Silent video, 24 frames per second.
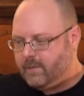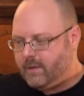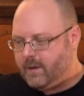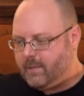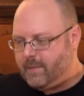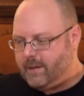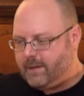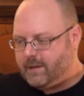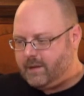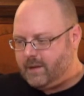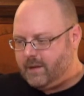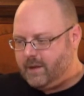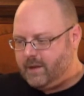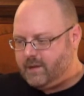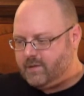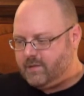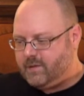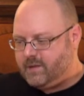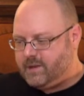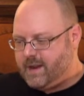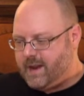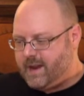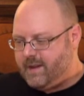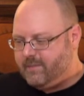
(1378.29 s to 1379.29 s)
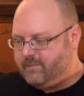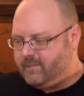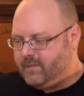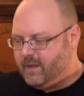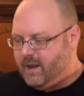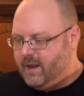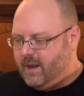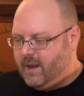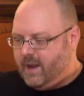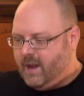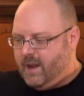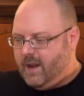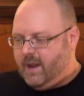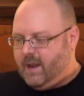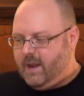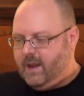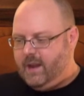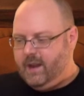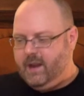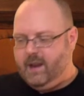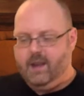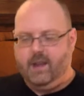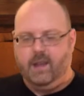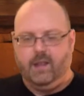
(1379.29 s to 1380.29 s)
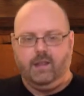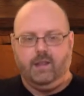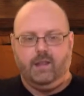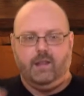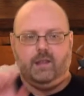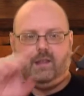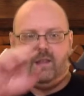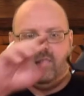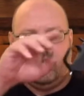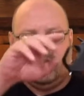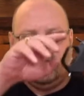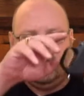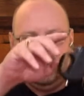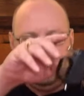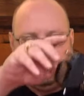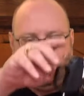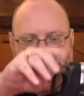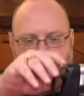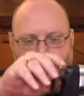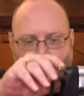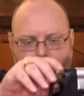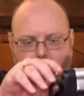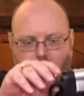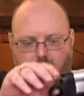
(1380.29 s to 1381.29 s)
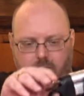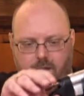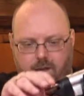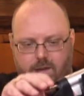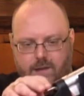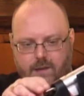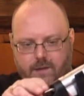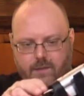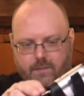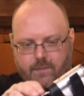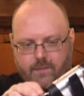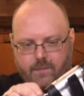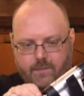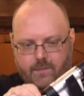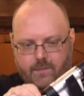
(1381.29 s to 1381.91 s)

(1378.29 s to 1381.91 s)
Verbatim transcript: get back to the history tab. In the 1940s,